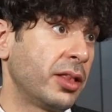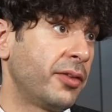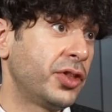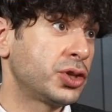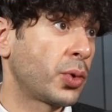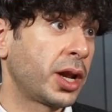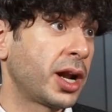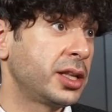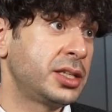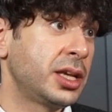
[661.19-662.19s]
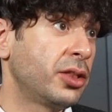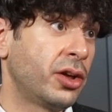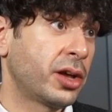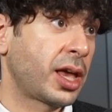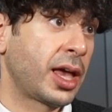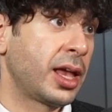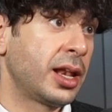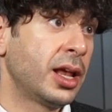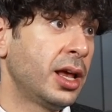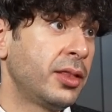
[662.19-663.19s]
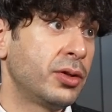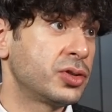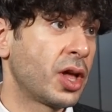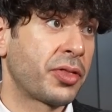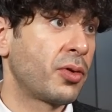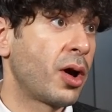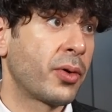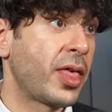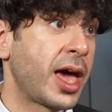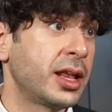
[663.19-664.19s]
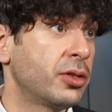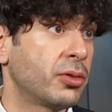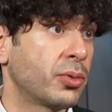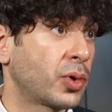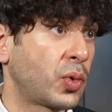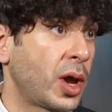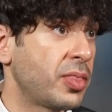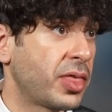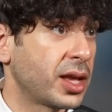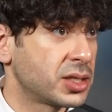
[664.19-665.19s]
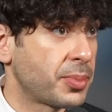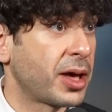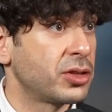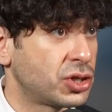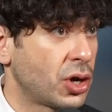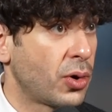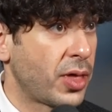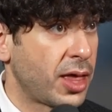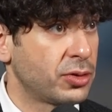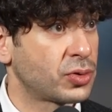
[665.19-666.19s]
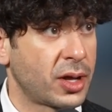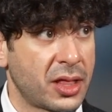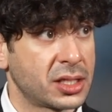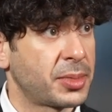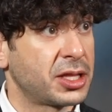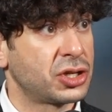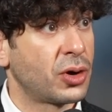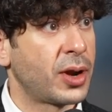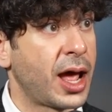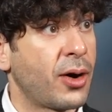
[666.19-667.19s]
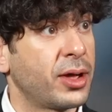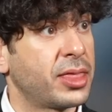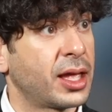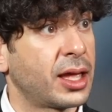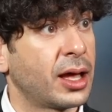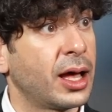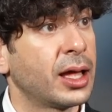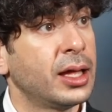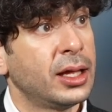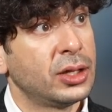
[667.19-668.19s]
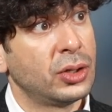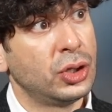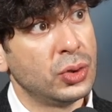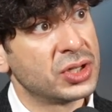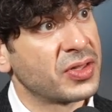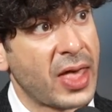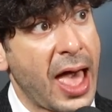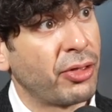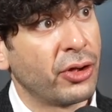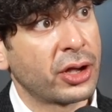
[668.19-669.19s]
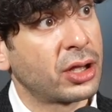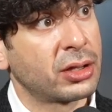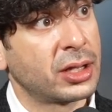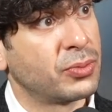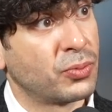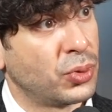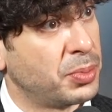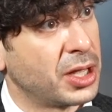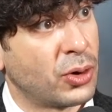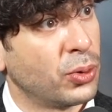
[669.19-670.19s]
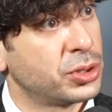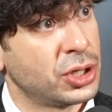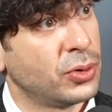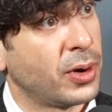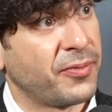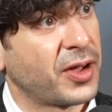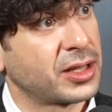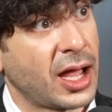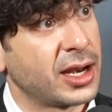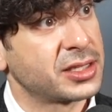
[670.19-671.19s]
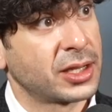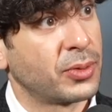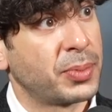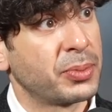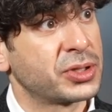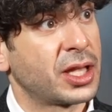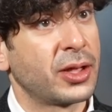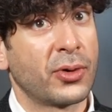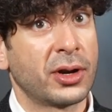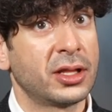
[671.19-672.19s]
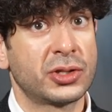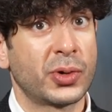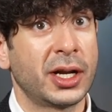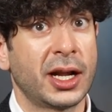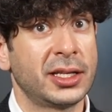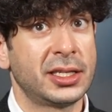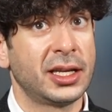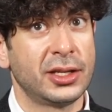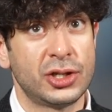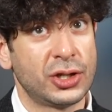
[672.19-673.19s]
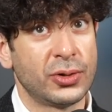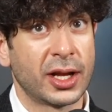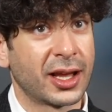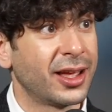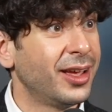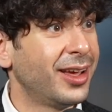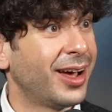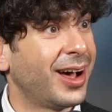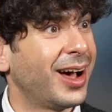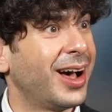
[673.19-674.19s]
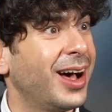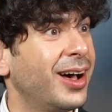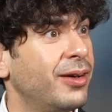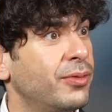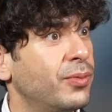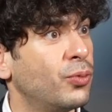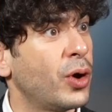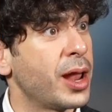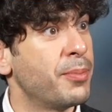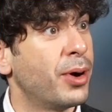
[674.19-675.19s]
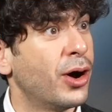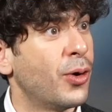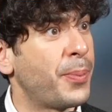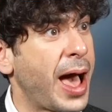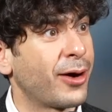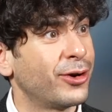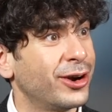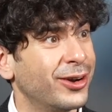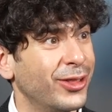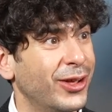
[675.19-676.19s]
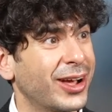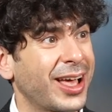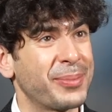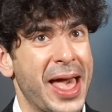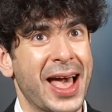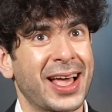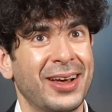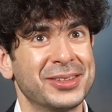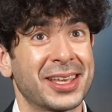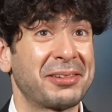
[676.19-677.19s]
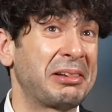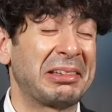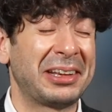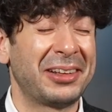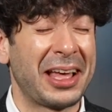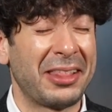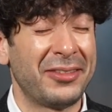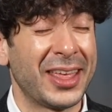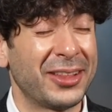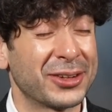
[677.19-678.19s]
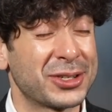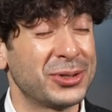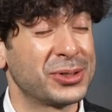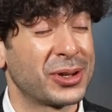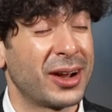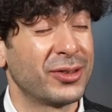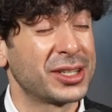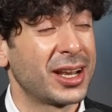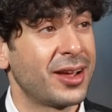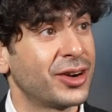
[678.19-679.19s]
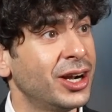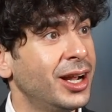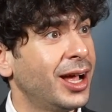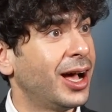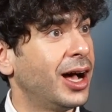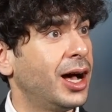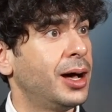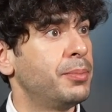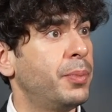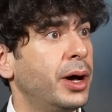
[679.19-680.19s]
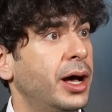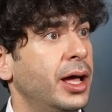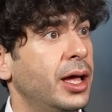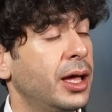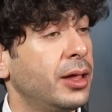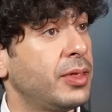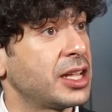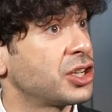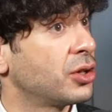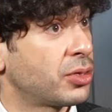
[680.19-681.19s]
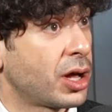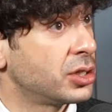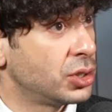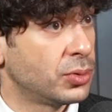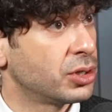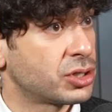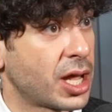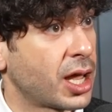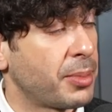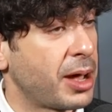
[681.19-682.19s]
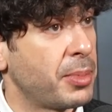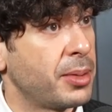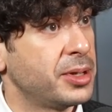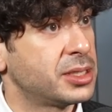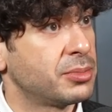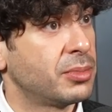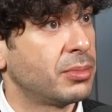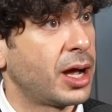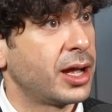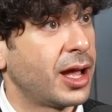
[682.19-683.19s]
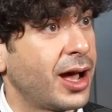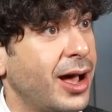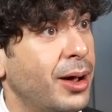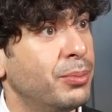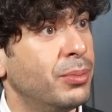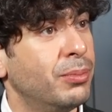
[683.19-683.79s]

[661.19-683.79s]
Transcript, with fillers: loved the twenty nineteen look, and there's nothing wrong with that either. There were great things about the show then, there's great things about the show now. I think uh, using that look would be cool too. In fact, honestly, when people said they wanted the twenty nineteen shooting uh, rainbow powder look back, I was like, well, you know, I love that look too, so never say never. Uh, but that's a good thought too, what you're saying about maybe some I, uh,